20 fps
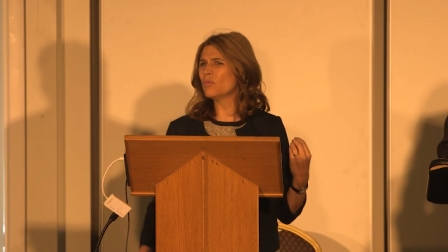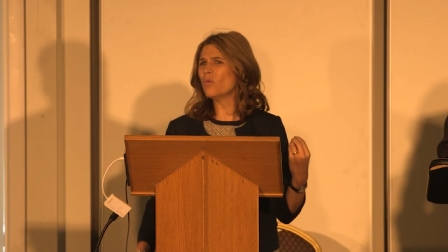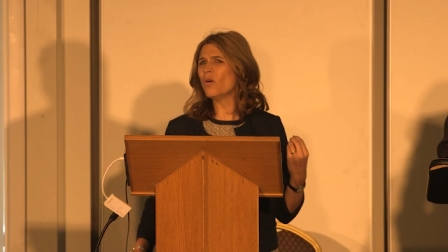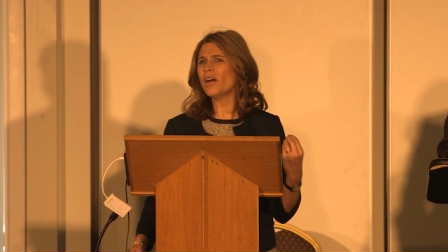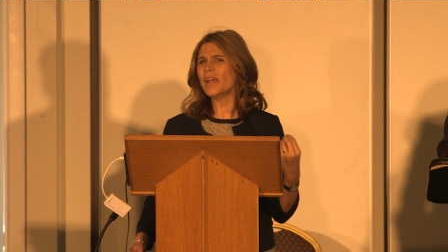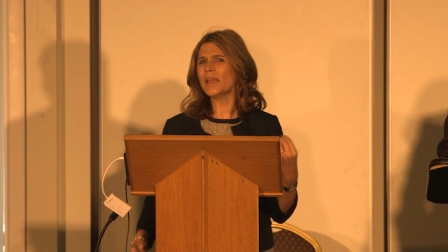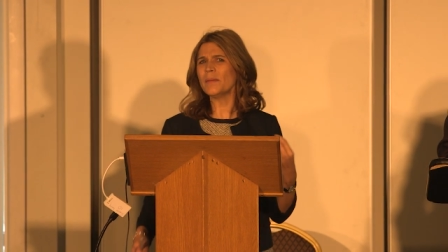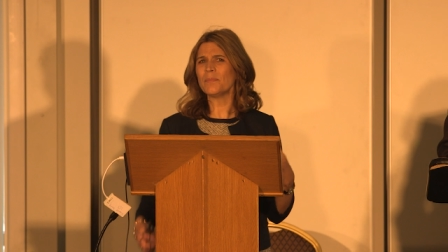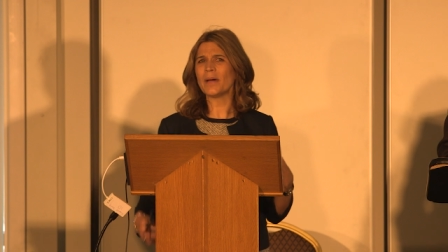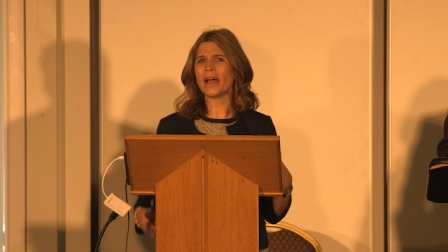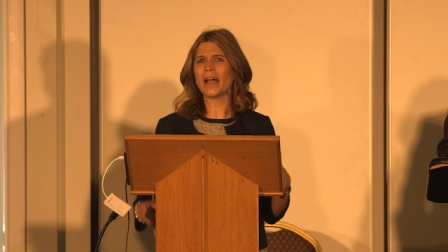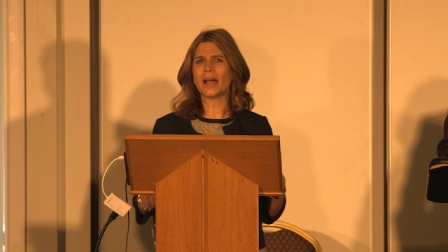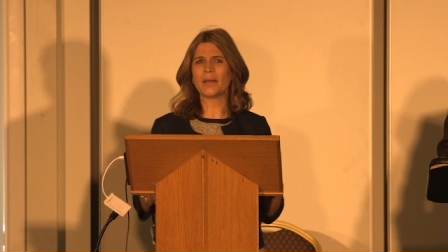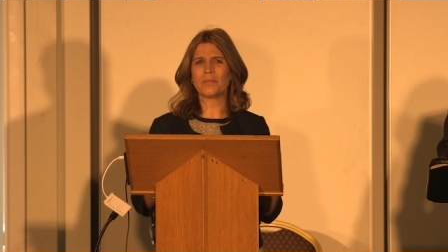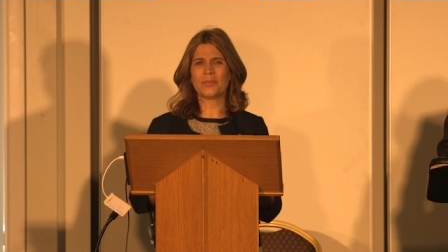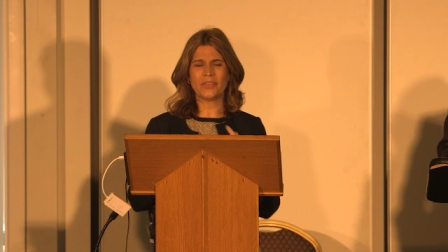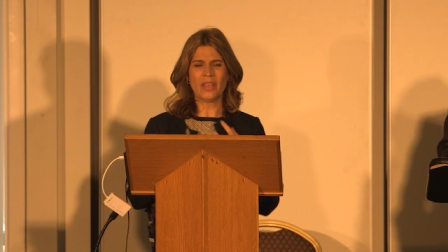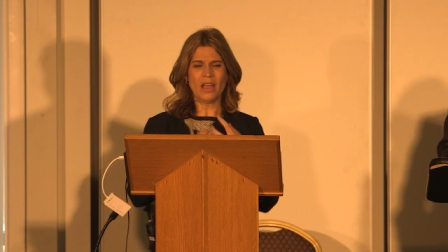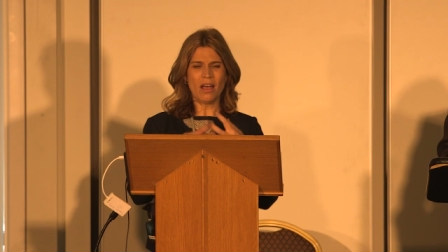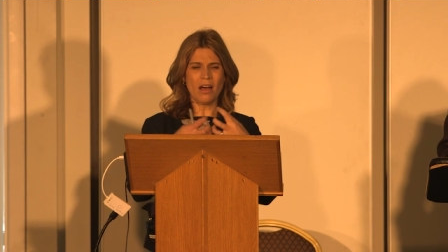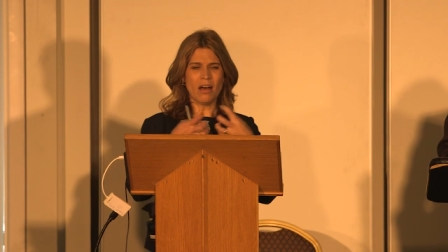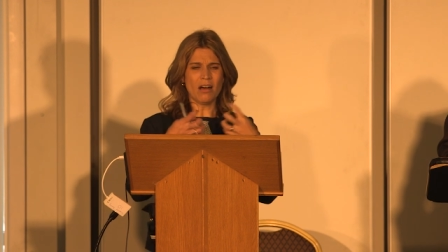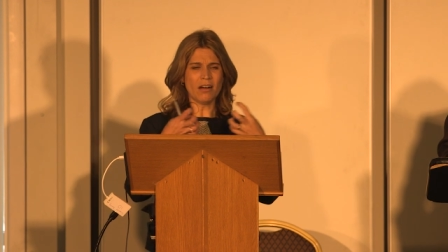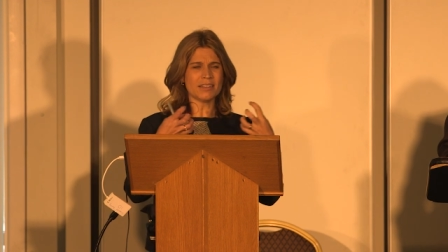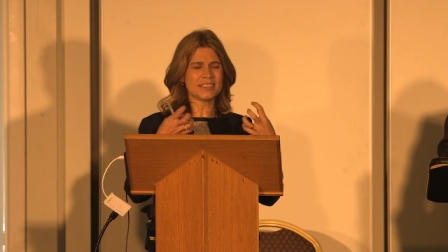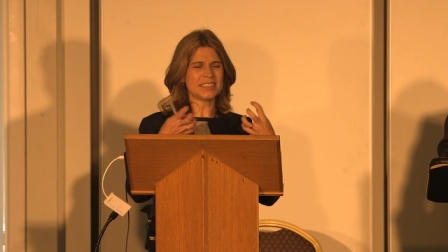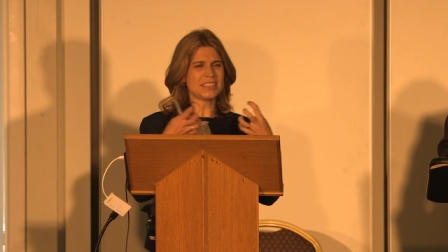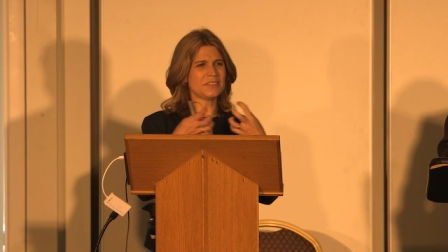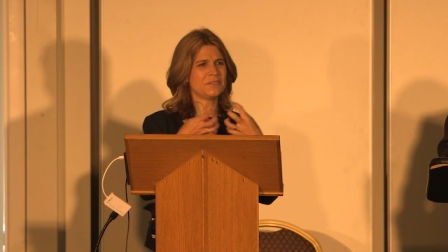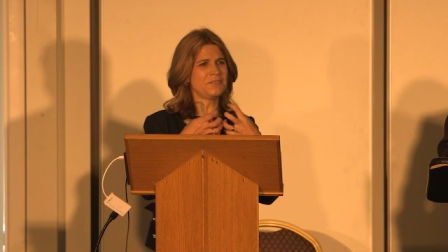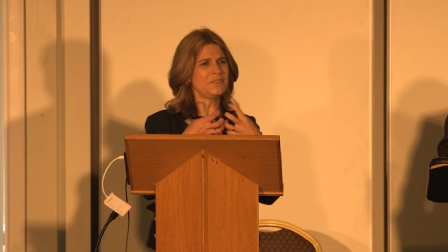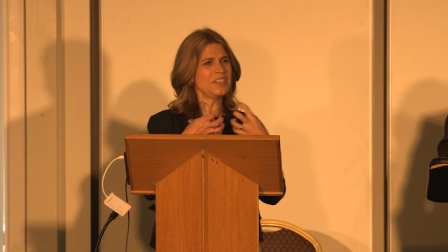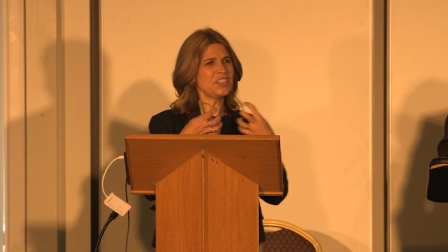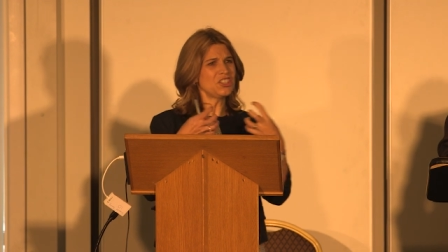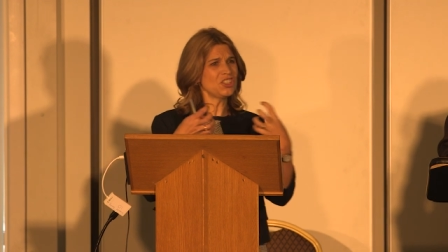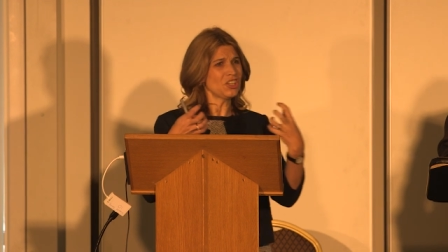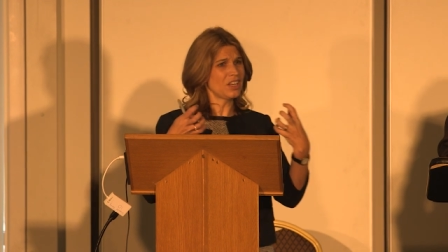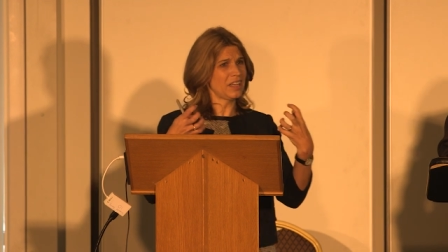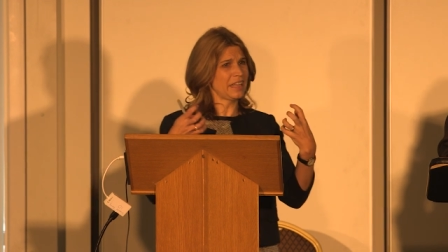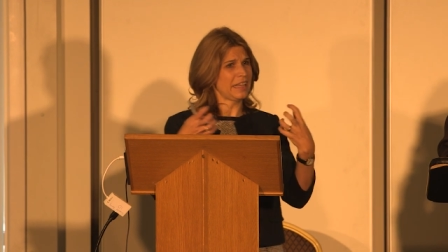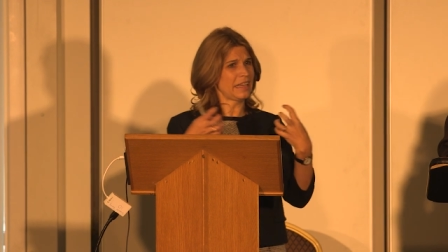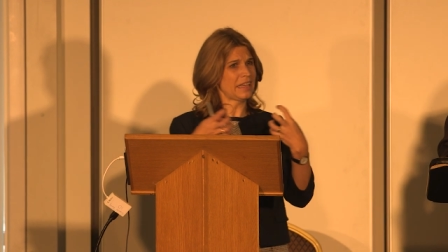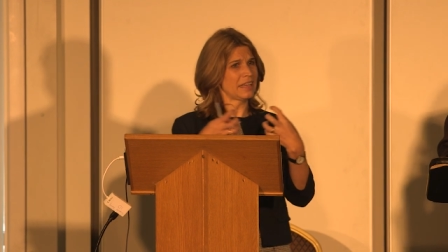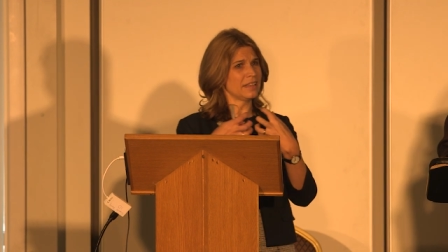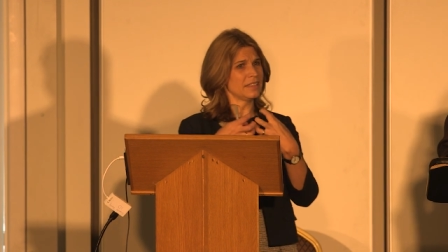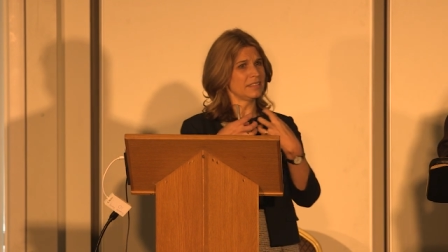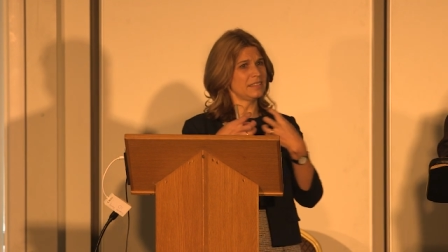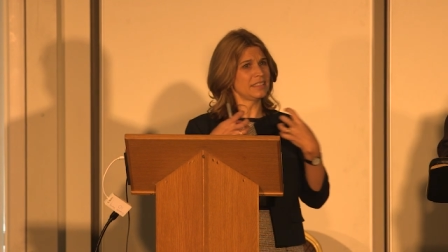Why perhaps artificially